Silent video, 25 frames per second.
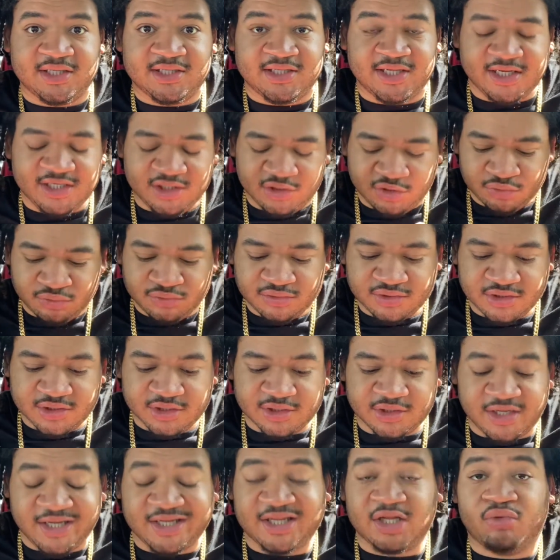They're used to
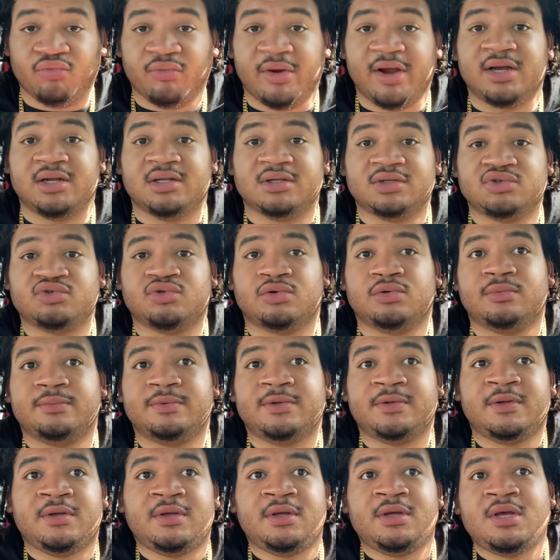like the regular trope
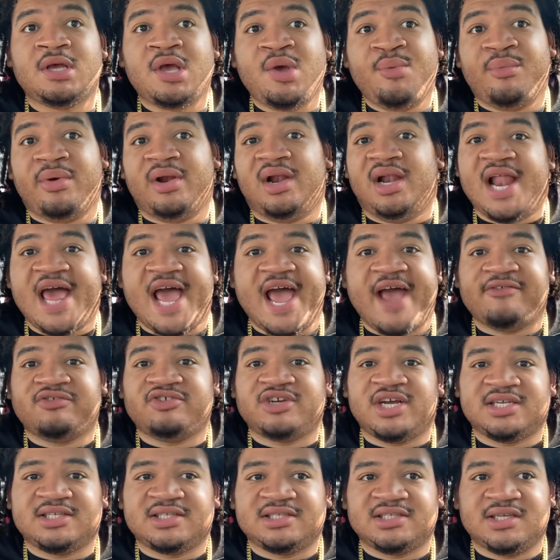with laugh
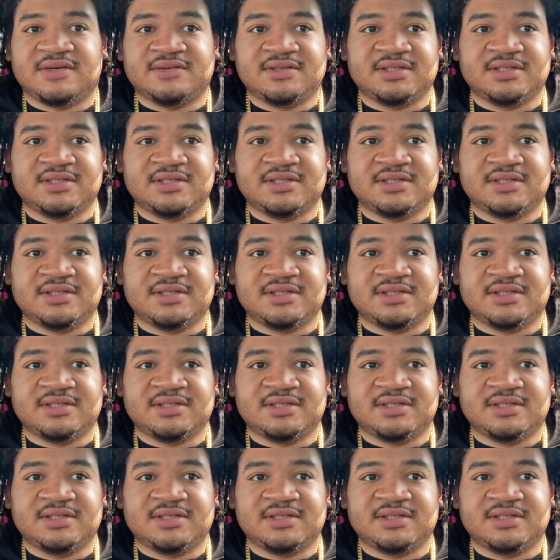tracks and stuff.